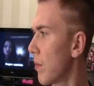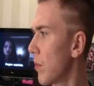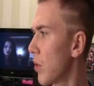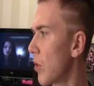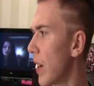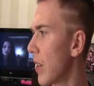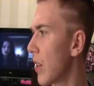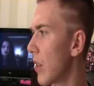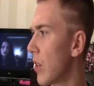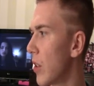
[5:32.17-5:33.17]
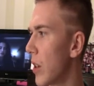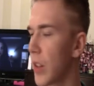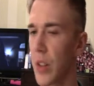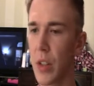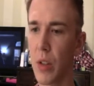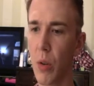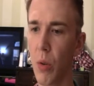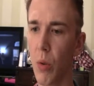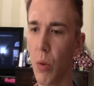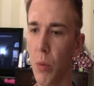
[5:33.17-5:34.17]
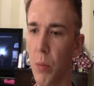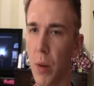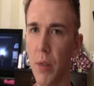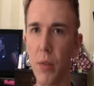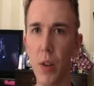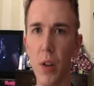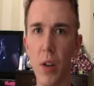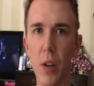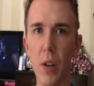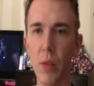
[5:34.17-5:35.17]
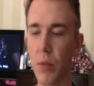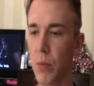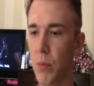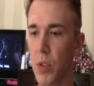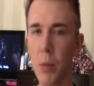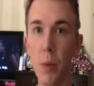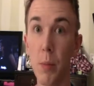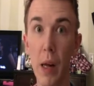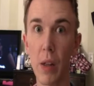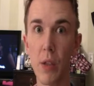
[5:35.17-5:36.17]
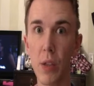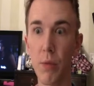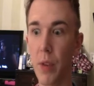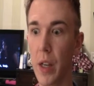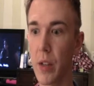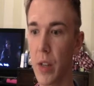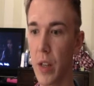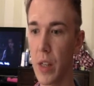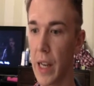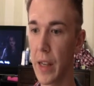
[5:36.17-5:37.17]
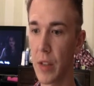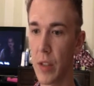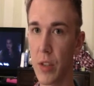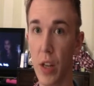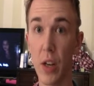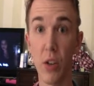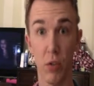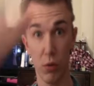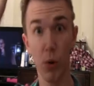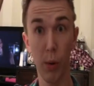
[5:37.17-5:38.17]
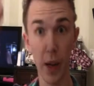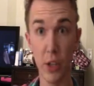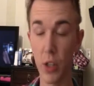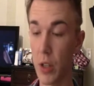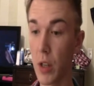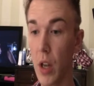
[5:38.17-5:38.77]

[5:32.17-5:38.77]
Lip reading: strengthened during the whole buffer and CP balancing phase that Niantic decided to just throw at you.